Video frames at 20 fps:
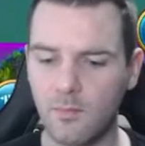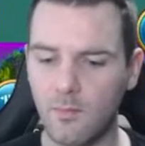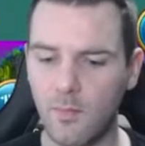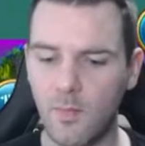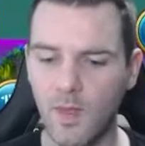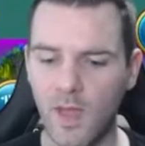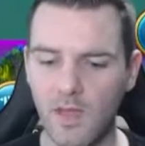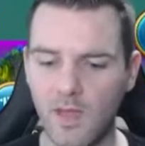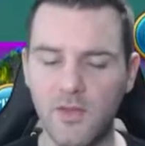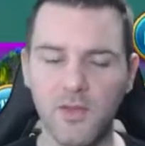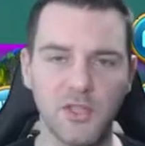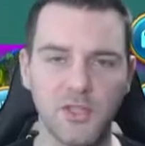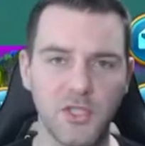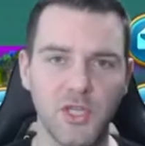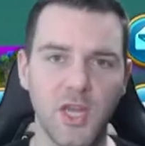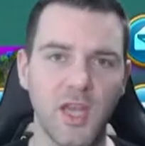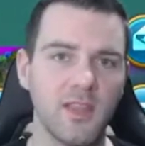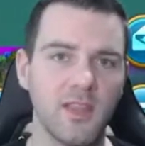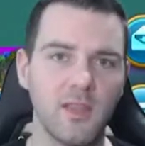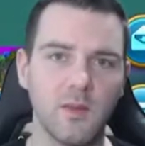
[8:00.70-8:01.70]
And you can
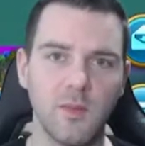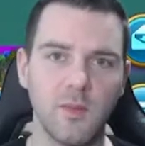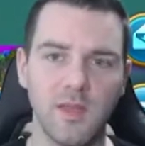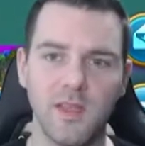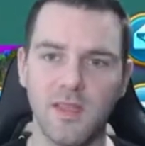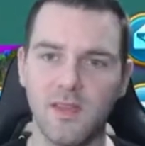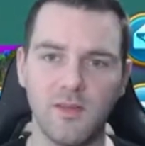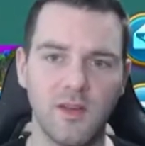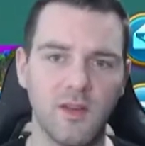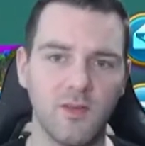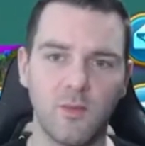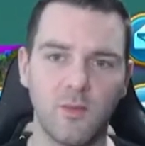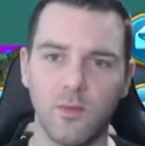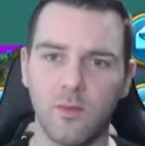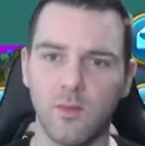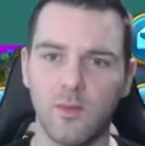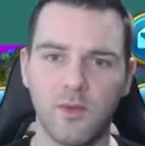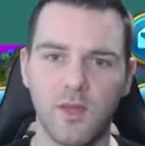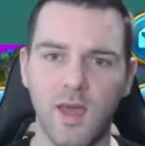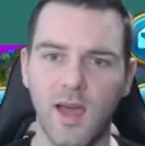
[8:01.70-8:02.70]
chain them. Even if
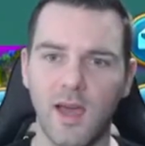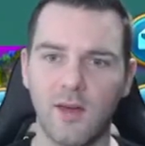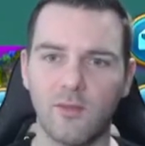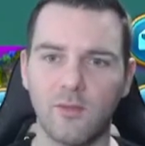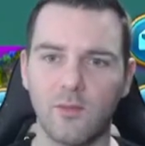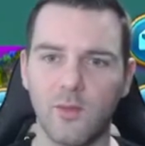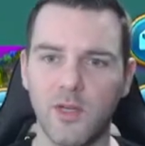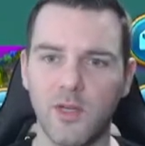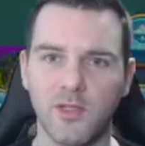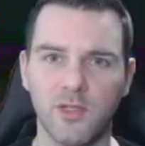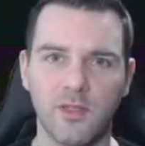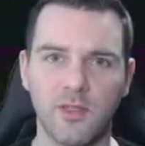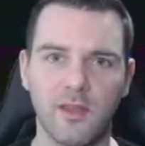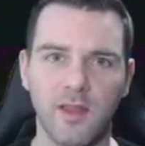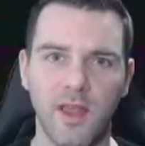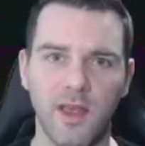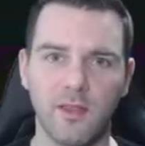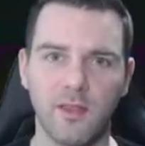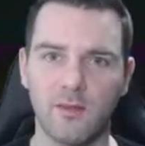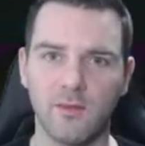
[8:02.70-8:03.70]
you have Richard and
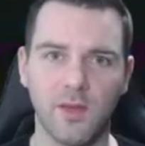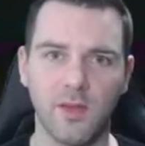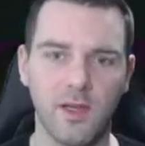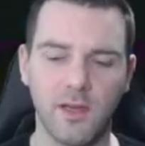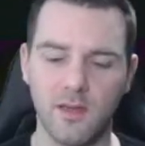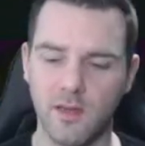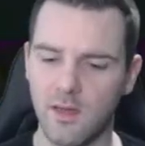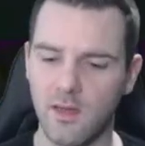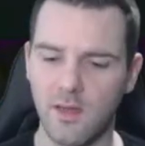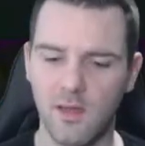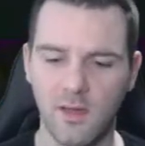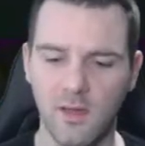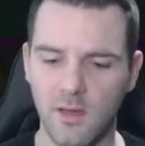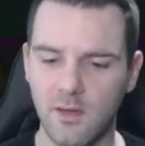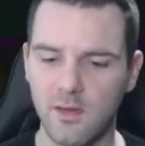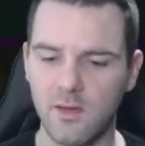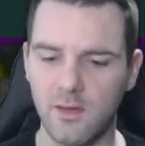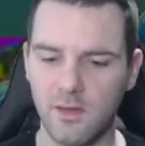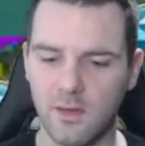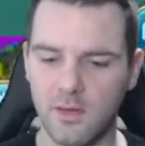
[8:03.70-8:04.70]
Ethelfled,
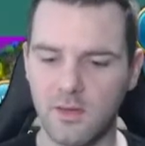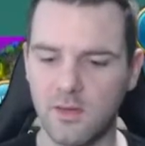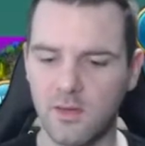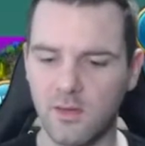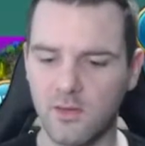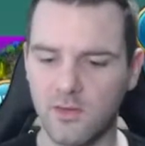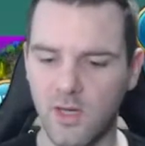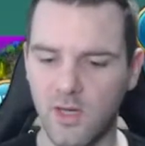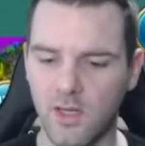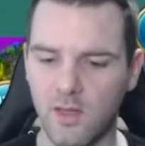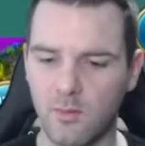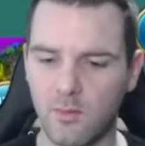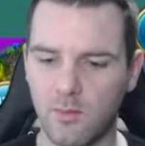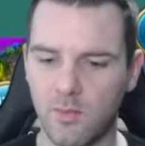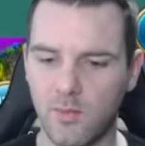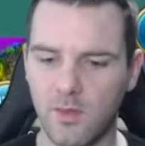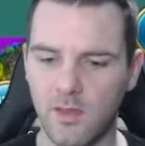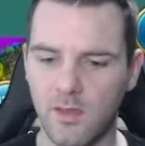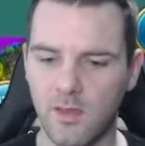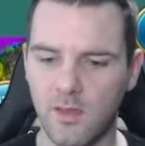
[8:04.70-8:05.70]
you can still chain them
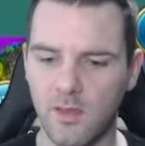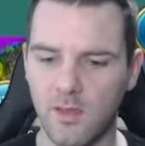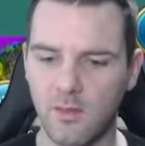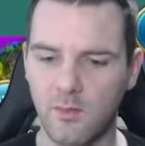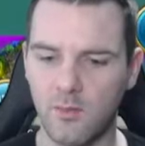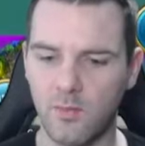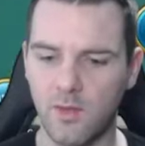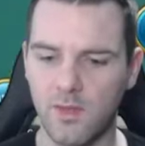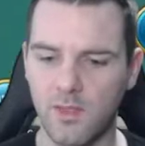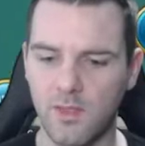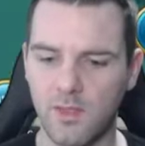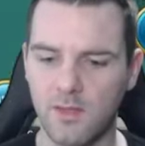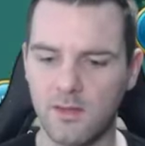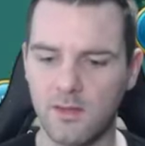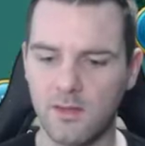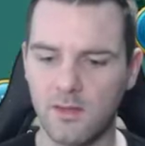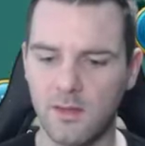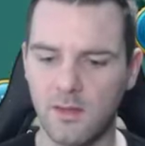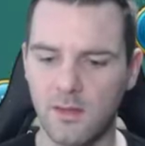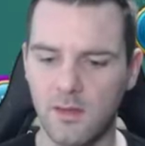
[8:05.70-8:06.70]
pretty easily.